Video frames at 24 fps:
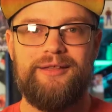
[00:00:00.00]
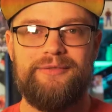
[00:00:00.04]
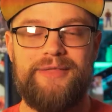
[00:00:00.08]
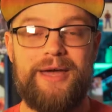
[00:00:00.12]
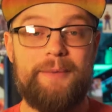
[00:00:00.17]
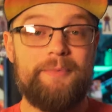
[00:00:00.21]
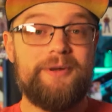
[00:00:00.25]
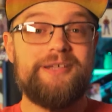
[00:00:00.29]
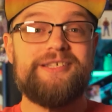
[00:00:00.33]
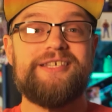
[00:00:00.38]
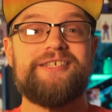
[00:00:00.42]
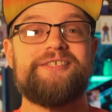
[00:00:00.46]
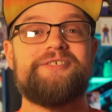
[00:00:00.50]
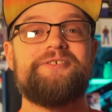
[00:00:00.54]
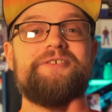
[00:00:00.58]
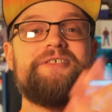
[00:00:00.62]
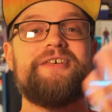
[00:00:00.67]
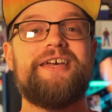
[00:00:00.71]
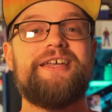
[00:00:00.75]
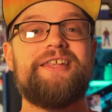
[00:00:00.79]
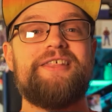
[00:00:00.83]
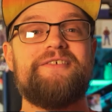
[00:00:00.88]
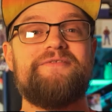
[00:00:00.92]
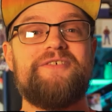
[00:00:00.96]
That brings us to
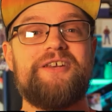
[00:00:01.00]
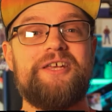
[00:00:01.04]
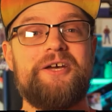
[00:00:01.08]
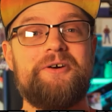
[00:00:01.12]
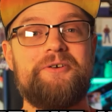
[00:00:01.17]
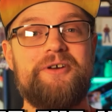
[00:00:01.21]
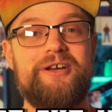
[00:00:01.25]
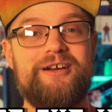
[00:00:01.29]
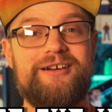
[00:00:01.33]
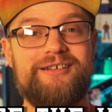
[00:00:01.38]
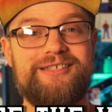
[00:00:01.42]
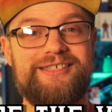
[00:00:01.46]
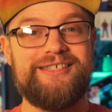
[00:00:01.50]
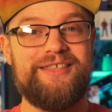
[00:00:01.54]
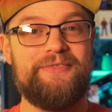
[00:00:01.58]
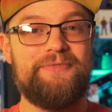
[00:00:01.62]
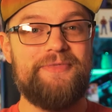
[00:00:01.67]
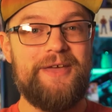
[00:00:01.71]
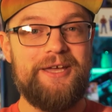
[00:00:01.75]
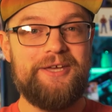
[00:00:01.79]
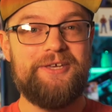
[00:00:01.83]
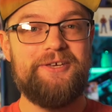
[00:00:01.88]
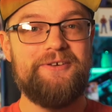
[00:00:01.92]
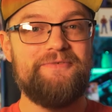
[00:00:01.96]
the end of the video, nerds.
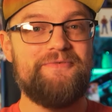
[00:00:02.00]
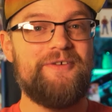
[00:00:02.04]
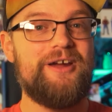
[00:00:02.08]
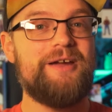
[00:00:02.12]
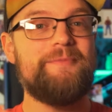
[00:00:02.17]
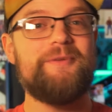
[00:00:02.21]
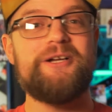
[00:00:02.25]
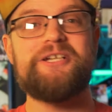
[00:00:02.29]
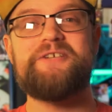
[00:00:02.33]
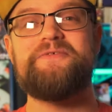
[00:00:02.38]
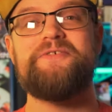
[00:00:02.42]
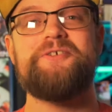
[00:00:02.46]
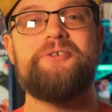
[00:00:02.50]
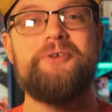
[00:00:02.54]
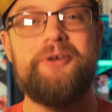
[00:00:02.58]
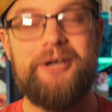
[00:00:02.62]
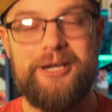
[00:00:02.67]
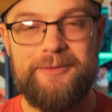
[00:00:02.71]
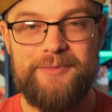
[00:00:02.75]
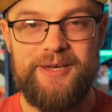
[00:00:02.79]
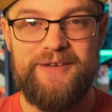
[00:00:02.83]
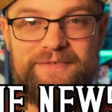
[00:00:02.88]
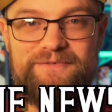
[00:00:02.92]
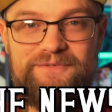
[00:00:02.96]
Thank you very much for
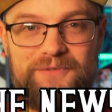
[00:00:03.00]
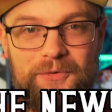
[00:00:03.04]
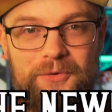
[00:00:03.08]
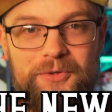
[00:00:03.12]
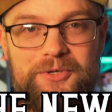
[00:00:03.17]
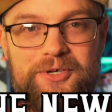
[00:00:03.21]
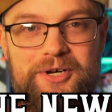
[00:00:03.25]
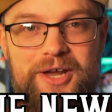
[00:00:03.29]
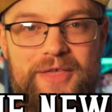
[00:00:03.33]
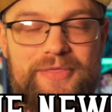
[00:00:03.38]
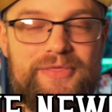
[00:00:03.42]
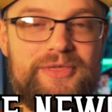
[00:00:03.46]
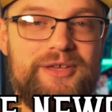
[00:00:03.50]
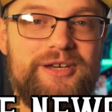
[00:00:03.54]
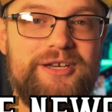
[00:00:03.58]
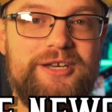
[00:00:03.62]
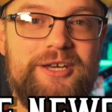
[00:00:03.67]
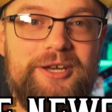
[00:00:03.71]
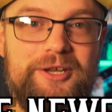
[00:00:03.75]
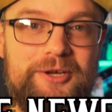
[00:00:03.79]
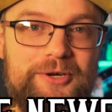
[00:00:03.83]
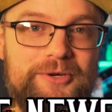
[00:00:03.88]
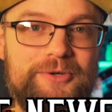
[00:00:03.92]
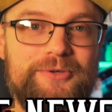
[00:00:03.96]
joining me for the
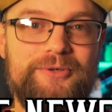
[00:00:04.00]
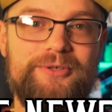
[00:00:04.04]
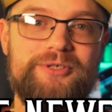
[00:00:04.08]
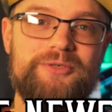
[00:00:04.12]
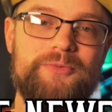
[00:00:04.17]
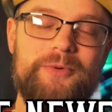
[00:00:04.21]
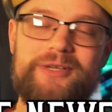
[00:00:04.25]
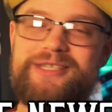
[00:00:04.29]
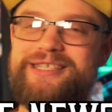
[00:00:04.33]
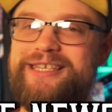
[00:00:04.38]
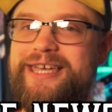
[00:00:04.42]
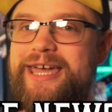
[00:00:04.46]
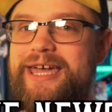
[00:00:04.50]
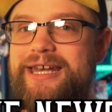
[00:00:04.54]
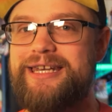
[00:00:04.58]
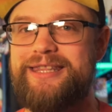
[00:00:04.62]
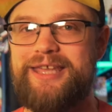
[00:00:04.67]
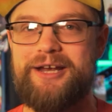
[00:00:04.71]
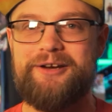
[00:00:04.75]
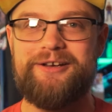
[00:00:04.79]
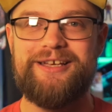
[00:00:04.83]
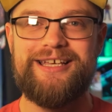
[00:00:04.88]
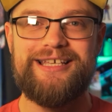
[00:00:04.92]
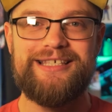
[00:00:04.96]
news. Once again,
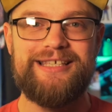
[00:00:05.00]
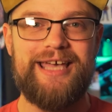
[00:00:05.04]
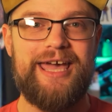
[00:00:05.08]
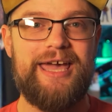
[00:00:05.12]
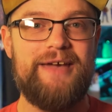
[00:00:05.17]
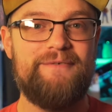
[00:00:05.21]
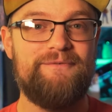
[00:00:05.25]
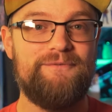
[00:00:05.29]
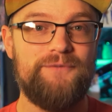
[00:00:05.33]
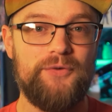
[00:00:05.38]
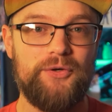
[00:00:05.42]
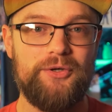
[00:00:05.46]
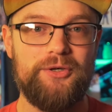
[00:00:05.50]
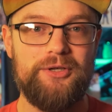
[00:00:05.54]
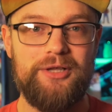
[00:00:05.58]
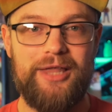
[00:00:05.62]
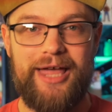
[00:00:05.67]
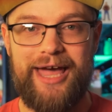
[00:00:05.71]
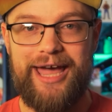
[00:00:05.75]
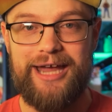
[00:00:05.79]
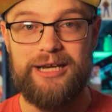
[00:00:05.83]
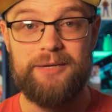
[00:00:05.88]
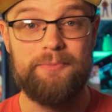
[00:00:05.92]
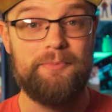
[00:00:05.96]
there is a
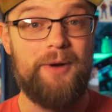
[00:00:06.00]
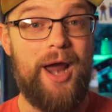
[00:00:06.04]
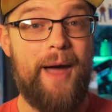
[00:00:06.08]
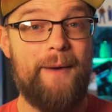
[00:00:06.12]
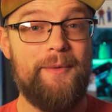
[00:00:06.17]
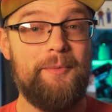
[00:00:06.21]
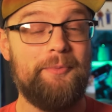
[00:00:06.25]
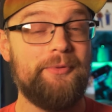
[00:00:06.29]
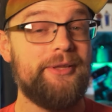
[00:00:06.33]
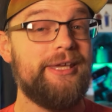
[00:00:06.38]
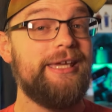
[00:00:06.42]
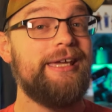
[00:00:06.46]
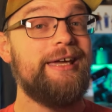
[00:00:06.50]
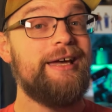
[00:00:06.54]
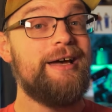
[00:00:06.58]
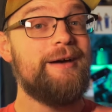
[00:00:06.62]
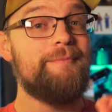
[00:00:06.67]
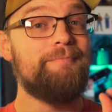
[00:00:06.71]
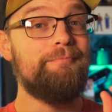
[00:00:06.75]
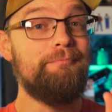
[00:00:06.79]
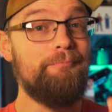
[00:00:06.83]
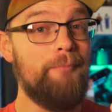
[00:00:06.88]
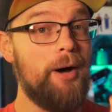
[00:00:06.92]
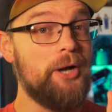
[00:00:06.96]
full and probably
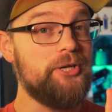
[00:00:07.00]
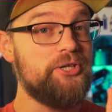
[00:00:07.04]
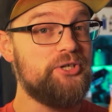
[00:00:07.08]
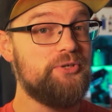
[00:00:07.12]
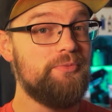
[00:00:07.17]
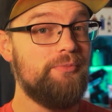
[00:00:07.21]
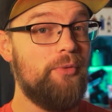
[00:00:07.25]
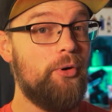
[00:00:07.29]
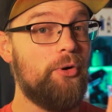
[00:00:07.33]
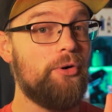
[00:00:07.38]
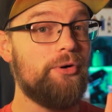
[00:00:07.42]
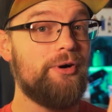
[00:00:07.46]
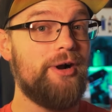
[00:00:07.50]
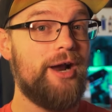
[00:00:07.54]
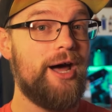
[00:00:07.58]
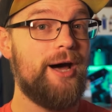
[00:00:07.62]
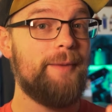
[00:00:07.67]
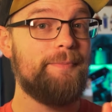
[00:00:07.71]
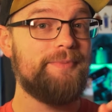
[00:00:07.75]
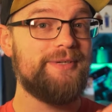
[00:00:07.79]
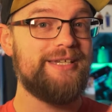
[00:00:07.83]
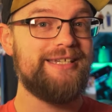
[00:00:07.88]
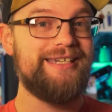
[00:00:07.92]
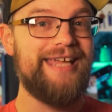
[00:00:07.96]
much more
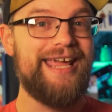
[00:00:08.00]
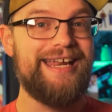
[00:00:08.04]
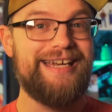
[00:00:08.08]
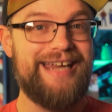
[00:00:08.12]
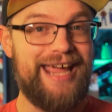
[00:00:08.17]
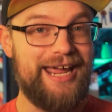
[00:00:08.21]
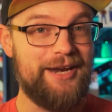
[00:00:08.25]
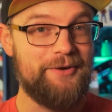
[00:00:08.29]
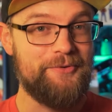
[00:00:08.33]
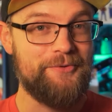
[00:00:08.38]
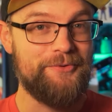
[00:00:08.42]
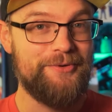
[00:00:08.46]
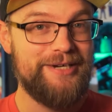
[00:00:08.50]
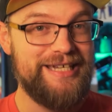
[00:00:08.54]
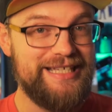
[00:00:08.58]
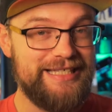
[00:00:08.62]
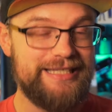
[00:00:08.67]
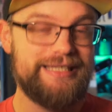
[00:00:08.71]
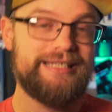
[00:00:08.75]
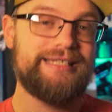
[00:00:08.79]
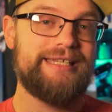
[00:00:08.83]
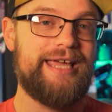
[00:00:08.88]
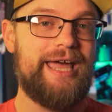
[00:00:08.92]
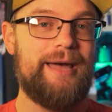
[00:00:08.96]
up-to-date and
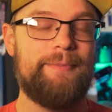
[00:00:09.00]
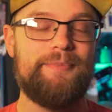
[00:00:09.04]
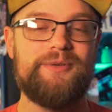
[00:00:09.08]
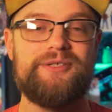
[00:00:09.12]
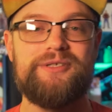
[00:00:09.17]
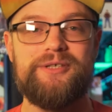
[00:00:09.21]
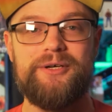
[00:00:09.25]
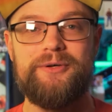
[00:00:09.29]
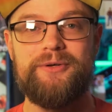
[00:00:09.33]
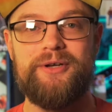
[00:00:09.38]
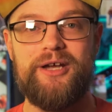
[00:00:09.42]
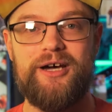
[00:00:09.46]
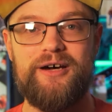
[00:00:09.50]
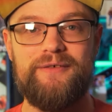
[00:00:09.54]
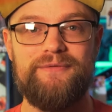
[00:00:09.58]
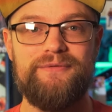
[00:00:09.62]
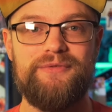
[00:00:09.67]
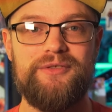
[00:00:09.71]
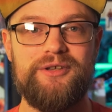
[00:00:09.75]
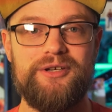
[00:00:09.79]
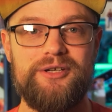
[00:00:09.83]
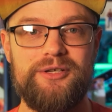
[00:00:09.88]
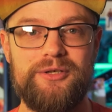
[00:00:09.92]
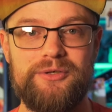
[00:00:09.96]
recent episode
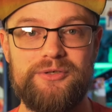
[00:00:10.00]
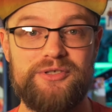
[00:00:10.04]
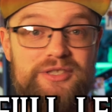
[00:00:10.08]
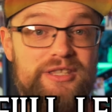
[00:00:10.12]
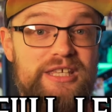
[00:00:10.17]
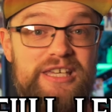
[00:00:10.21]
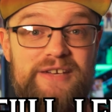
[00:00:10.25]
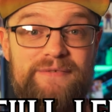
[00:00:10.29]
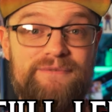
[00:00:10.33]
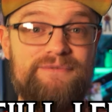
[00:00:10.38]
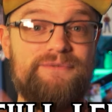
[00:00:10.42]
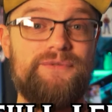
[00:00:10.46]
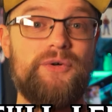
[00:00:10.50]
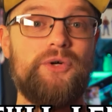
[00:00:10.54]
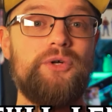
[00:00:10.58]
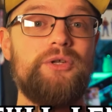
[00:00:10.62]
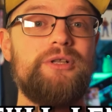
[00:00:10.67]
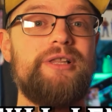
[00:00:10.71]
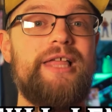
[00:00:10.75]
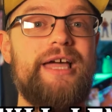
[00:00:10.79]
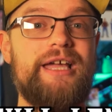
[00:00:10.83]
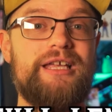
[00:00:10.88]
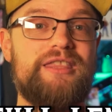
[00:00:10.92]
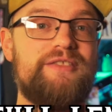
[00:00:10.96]
of the news, the
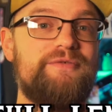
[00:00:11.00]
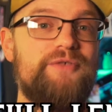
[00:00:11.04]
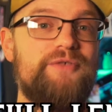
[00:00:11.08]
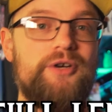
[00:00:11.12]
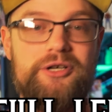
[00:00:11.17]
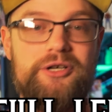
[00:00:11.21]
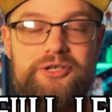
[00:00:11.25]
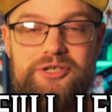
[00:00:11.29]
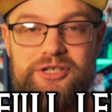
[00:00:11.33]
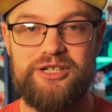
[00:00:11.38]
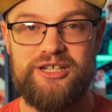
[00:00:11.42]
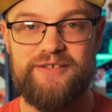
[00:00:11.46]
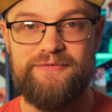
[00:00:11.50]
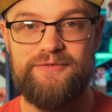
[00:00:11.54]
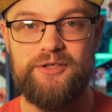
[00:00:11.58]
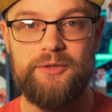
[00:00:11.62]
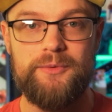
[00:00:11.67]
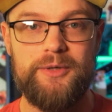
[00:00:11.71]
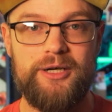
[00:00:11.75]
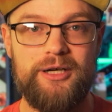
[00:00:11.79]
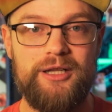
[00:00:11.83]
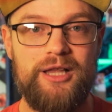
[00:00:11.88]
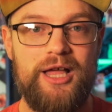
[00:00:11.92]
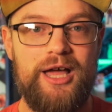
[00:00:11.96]
full-length version, if you
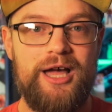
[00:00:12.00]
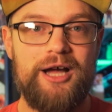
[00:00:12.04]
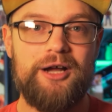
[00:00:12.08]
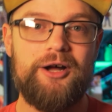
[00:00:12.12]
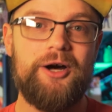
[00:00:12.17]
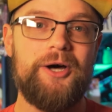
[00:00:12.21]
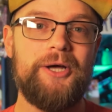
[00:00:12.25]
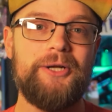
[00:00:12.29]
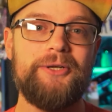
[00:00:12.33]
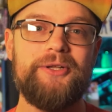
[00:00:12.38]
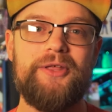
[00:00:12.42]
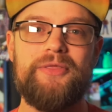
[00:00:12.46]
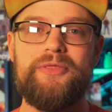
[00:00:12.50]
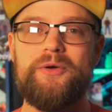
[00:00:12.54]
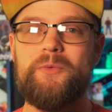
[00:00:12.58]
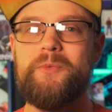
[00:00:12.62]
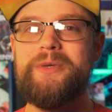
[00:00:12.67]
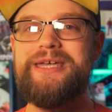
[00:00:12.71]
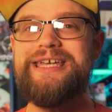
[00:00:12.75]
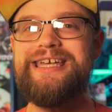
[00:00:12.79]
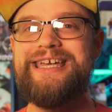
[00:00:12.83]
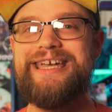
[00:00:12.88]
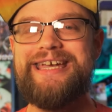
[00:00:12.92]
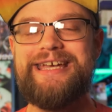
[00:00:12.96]
will, called The
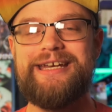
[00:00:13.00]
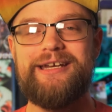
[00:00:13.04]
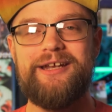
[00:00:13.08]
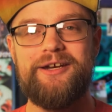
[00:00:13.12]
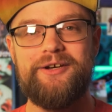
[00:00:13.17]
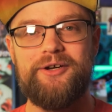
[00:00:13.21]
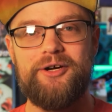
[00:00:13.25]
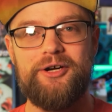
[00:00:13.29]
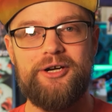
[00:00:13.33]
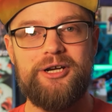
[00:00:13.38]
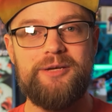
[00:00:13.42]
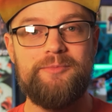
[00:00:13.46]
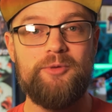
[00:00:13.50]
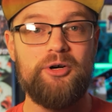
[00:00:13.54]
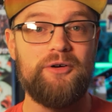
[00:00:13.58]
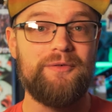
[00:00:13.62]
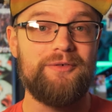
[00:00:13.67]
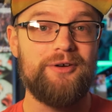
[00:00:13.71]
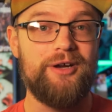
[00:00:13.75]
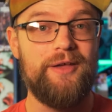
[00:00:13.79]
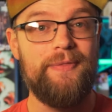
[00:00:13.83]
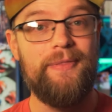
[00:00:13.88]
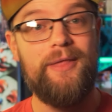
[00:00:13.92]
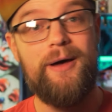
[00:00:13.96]
Week in Nerddom
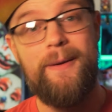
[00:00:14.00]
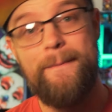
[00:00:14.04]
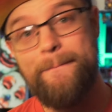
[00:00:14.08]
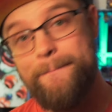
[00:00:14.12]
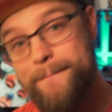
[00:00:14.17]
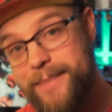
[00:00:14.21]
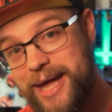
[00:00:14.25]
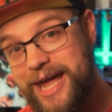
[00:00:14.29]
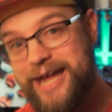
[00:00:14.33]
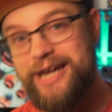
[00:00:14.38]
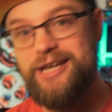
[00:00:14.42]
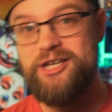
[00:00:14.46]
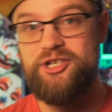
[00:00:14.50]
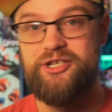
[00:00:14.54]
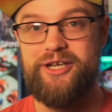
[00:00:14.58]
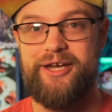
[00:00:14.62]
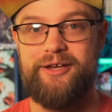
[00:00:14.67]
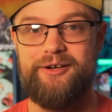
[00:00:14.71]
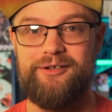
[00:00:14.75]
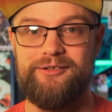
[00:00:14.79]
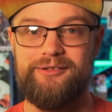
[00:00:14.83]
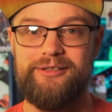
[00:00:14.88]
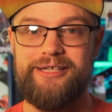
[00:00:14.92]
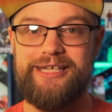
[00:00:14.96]
over on the main
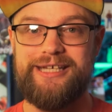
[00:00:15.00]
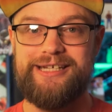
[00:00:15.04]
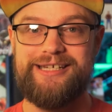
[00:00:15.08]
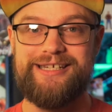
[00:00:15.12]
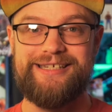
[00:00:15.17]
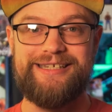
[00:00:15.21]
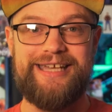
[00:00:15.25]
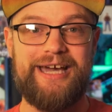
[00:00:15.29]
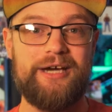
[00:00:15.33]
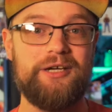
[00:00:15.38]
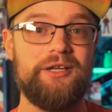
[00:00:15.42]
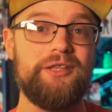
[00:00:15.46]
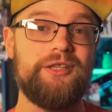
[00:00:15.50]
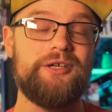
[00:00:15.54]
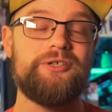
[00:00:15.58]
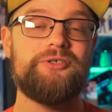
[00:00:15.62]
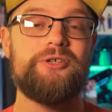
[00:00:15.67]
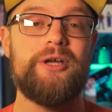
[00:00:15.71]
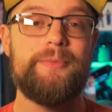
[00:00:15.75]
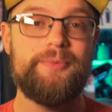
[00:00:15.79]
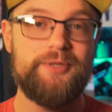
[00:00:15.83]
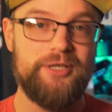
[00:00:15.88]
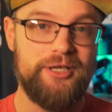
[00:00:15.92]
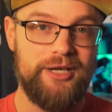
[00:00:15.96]
channel, linked down in the
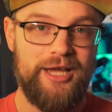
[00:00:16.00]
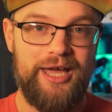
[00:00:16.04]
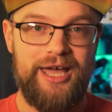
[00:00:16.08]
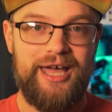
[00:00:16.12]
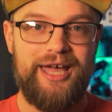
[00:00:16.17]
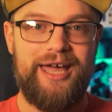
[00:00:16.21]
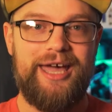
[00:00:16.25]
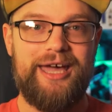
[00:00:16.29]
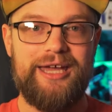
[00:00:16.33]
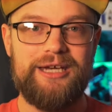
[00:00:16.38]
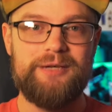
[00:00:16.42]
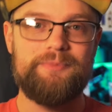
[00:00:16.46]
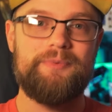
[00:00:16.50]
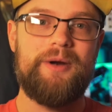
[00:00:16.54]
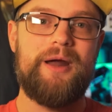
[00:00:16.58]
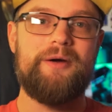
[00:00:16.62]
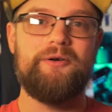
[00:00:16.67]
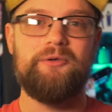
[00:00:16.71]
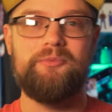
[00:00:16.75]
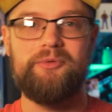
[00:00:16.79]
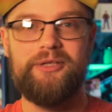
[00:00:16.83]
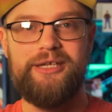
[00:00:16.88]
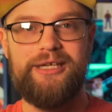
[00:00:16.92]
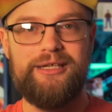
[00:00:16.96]
description, and
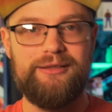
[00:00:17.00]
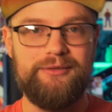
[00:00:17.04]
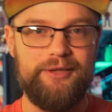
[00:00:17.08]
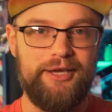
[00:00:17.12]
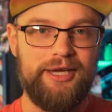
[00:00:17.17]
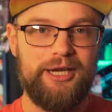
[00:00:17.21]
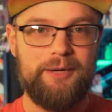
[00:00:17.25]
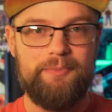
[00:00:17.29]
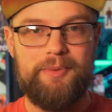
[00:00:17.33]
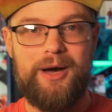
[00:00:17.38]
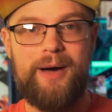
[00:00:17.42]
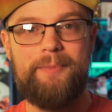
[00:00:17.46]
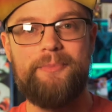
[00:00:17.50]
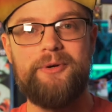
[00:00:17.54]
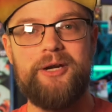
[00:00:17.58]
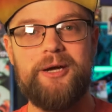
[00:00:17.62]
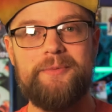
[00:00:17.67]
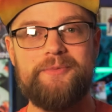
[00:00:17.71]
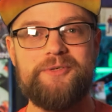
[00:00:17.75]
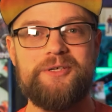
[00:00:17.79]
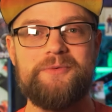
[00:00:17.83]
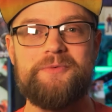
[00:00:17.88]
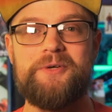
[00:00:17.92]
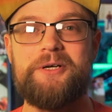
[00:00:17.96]
probably link popping
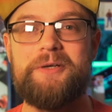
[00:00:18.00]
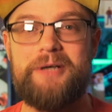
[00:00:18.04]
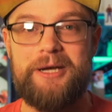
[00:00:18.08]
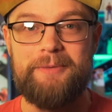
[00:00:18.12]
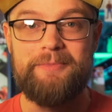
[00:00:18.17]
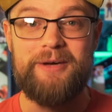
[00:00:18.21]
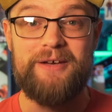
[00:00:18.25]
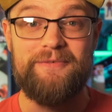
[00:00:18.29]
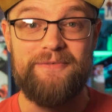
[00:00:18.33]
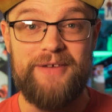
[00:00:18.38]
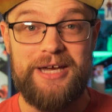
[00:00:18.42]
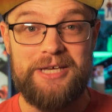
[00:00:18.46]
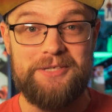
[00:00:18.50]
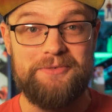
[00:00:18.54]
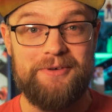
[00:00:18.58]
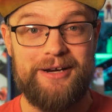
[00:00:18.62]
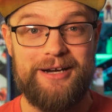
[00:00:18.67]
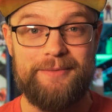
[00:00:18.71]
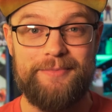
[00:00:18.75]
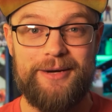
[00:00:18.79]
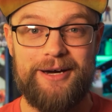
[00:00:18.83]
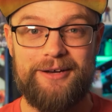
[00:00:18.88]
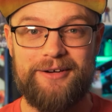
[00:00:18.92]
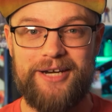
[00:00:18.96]
up somewhere around my face
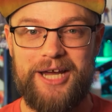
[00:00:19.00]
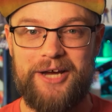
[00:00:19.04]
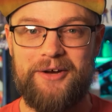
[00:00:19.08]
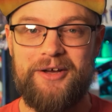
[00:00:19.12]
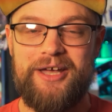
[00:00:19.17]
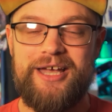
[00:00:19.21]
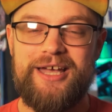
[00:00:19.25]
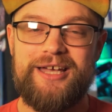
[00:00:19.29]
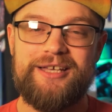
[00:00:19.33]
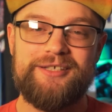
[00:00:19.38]
right about now.